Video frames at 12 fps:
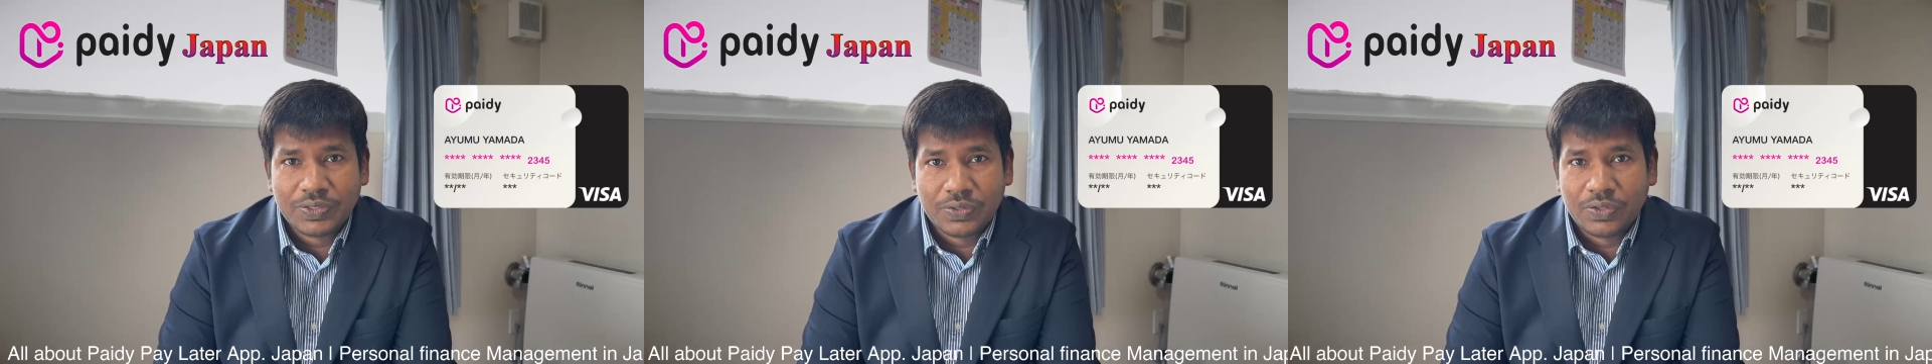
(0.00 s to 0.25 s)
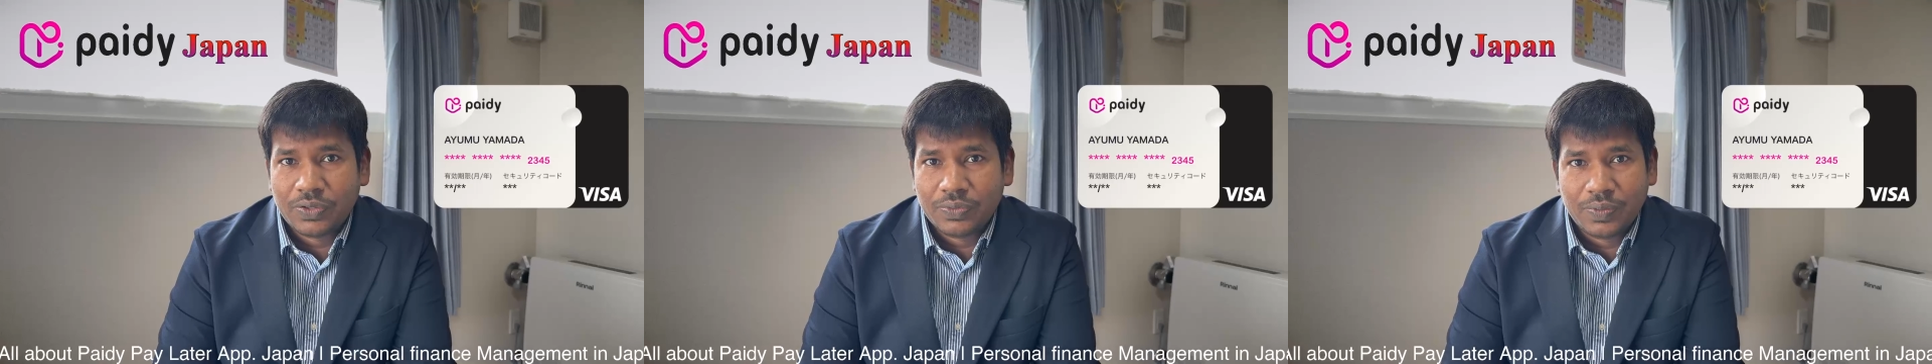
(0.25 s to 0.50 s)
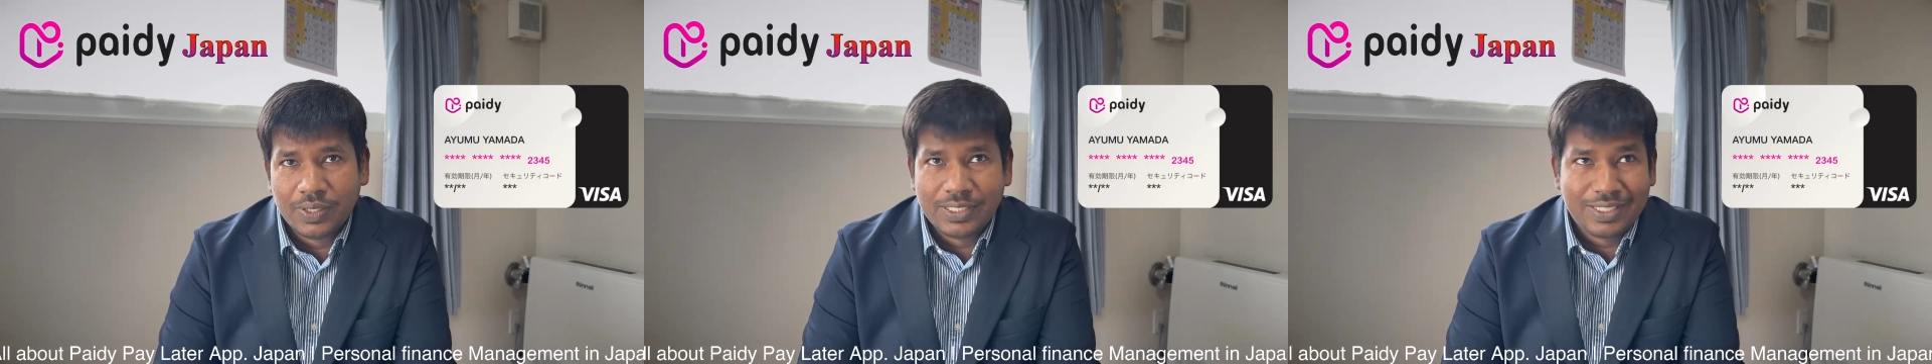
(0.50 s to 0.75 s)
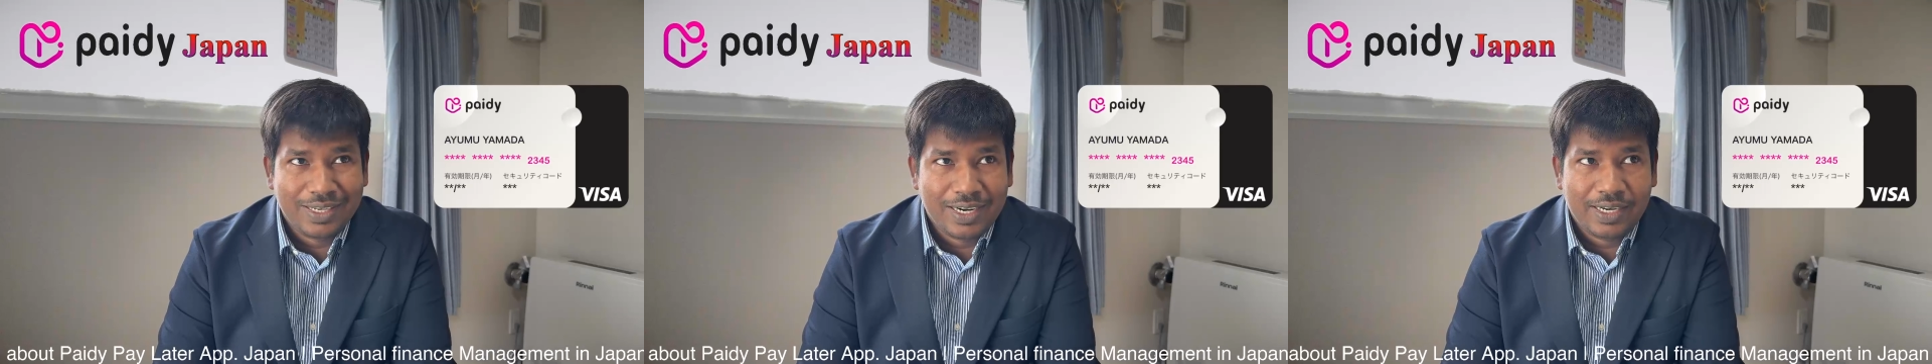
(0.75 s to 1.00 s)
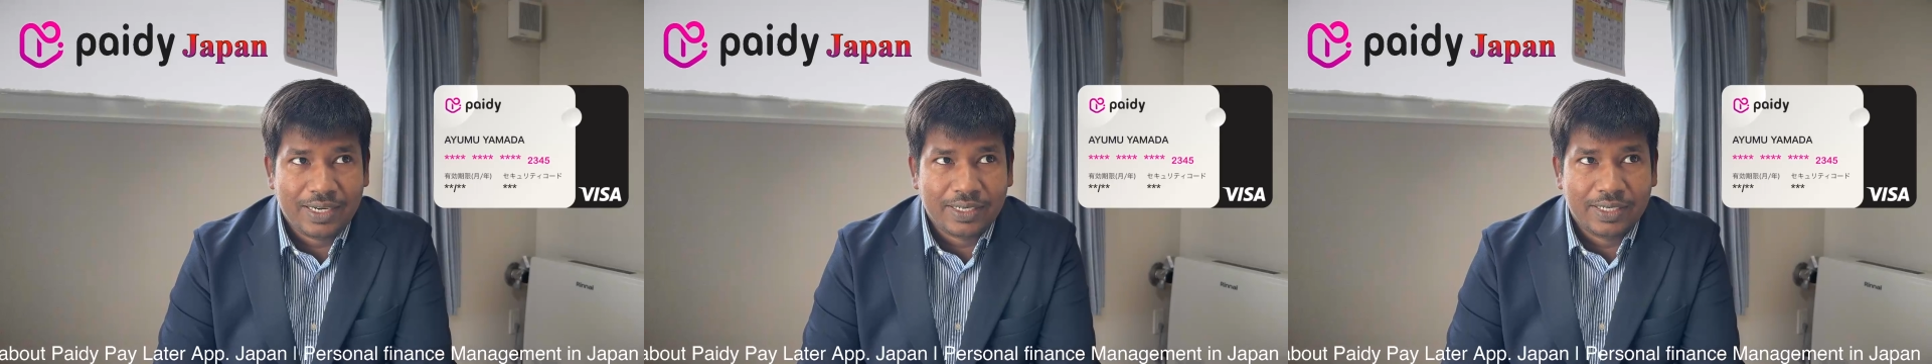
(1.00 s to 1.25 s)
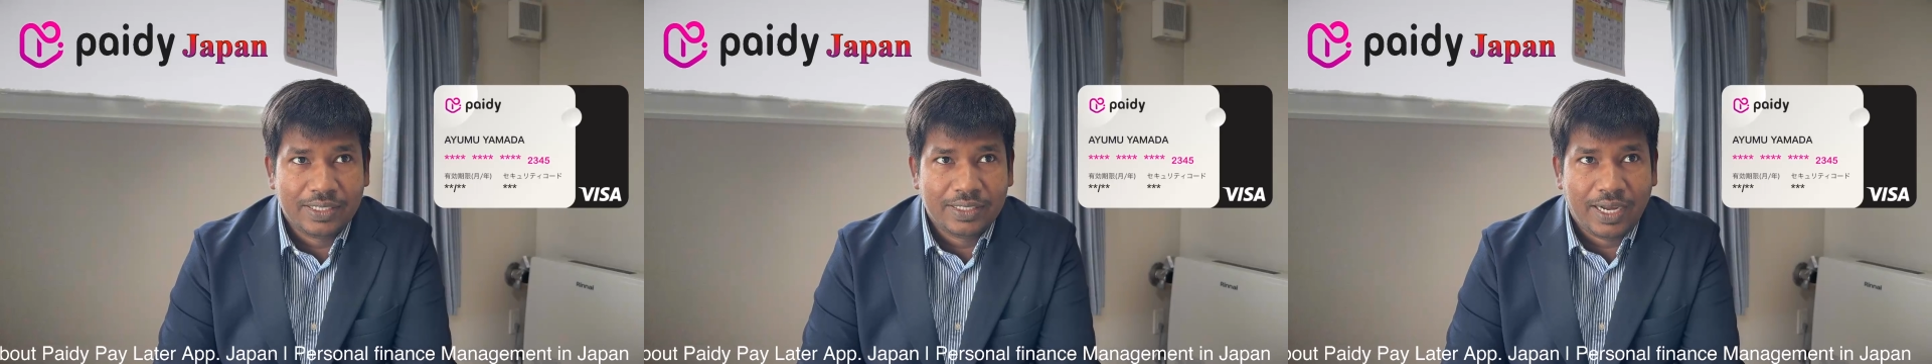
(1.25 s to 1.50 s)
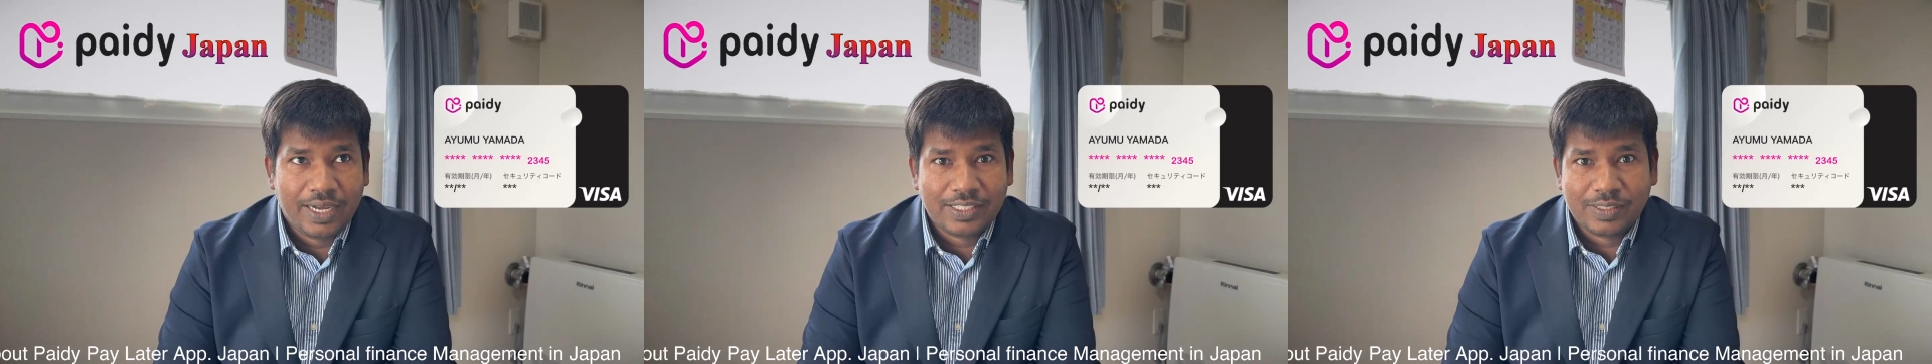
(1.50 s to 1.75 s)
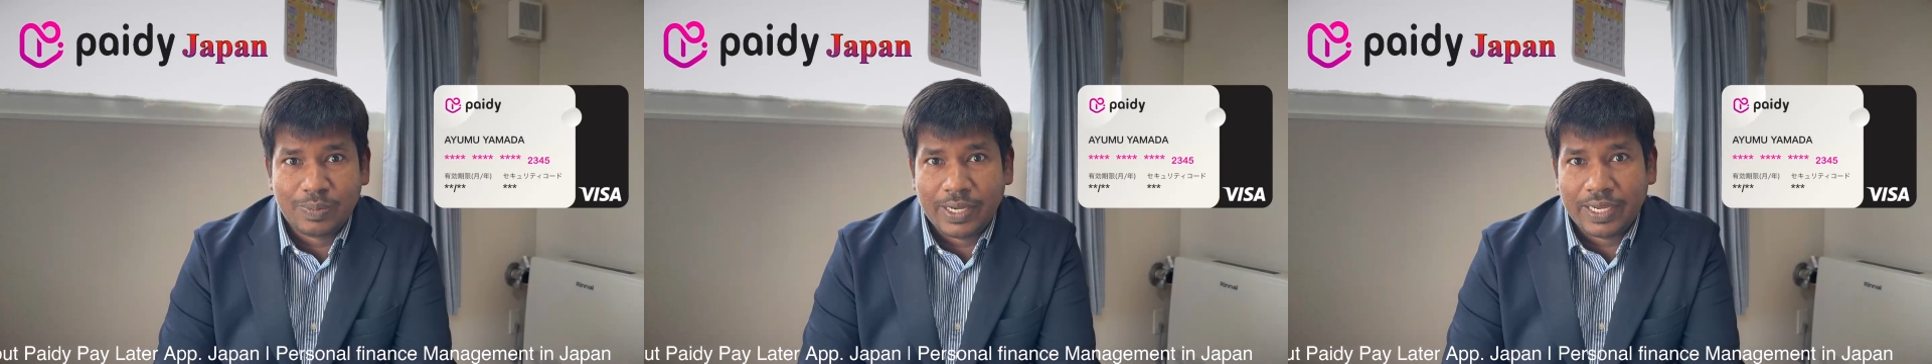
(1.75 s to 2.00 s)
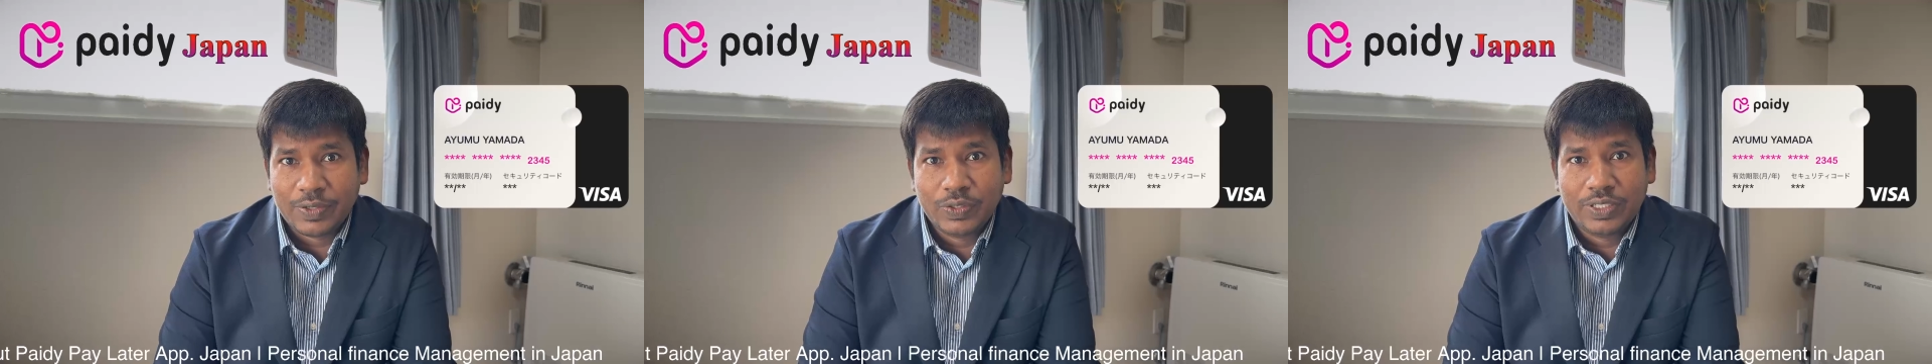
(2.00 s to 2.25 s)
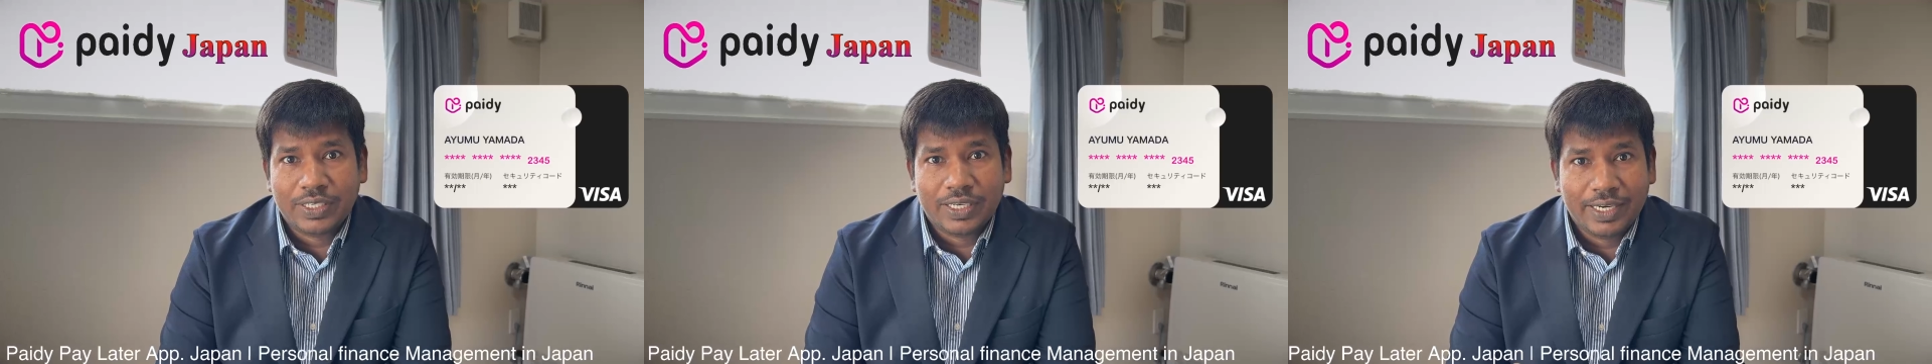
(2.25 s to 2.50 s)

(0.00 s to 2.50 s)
so it's not as if I could